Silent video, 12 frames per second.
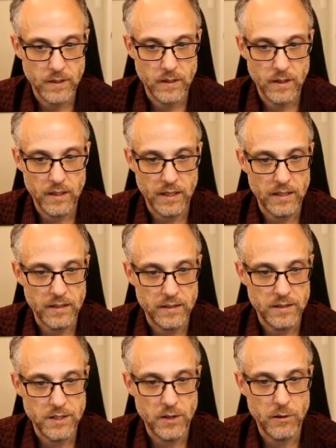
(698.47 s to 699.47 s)
again, I
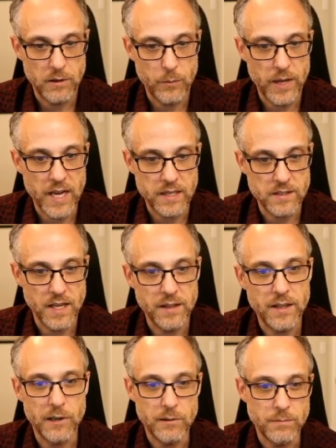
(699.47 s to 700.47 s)
guess the other thing we had to set
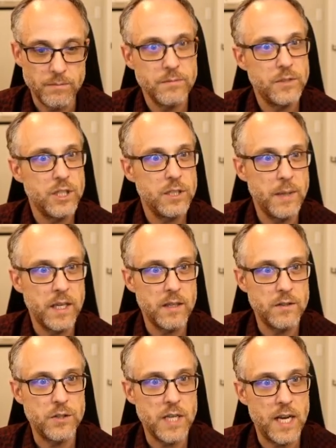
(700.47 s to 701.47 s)
there, just
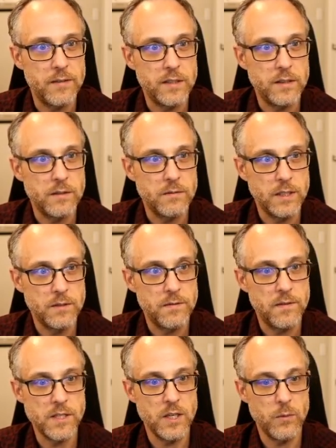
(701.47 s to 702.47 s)
because Java is
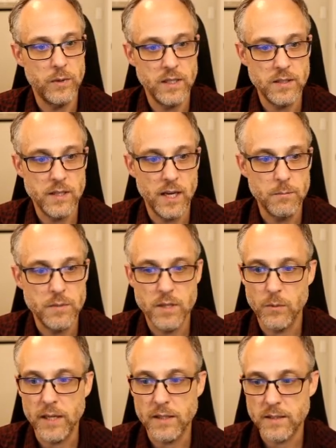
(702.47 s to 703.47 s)
fuzzy with these
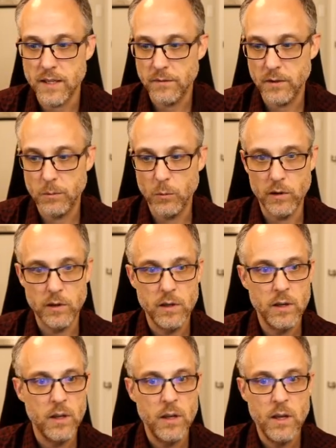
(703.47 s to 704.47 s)
types, we had to set a few more.
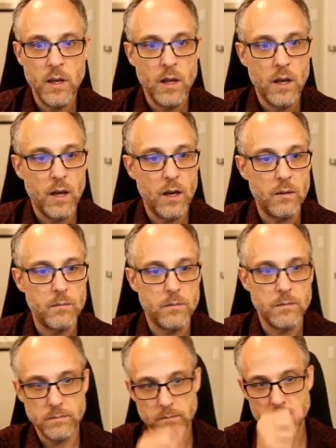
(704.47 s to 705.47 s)

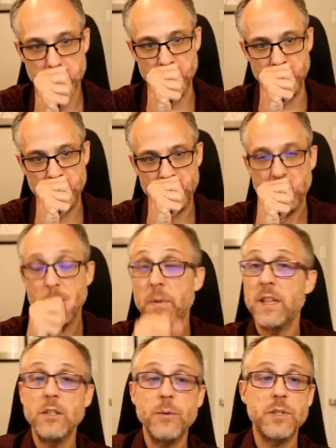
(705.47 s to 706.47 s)
But
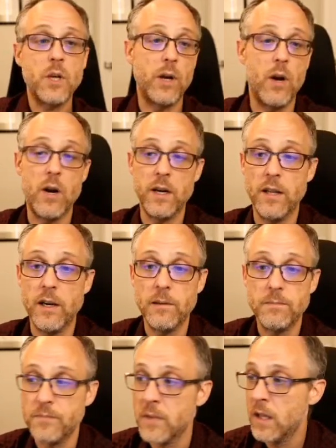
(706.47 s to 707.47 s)
that's what's going on in
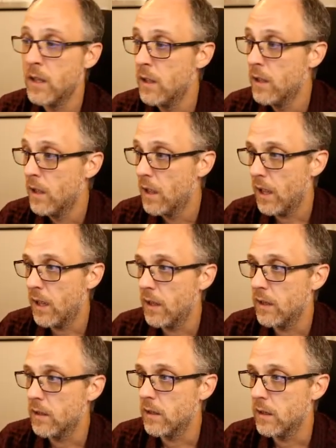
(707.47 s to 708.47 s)
there.
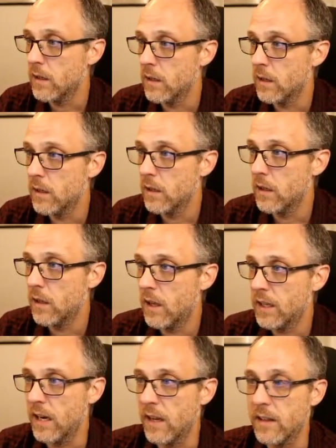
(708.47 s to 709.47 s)
And
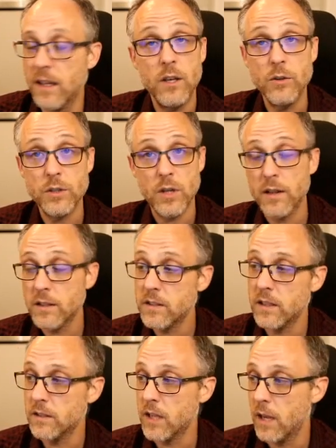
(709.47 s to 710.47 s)
again, I think you saw this
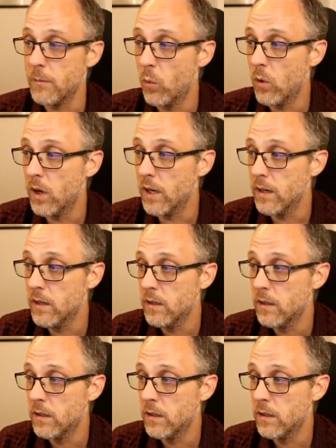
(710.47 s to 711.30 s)
in assignment 1.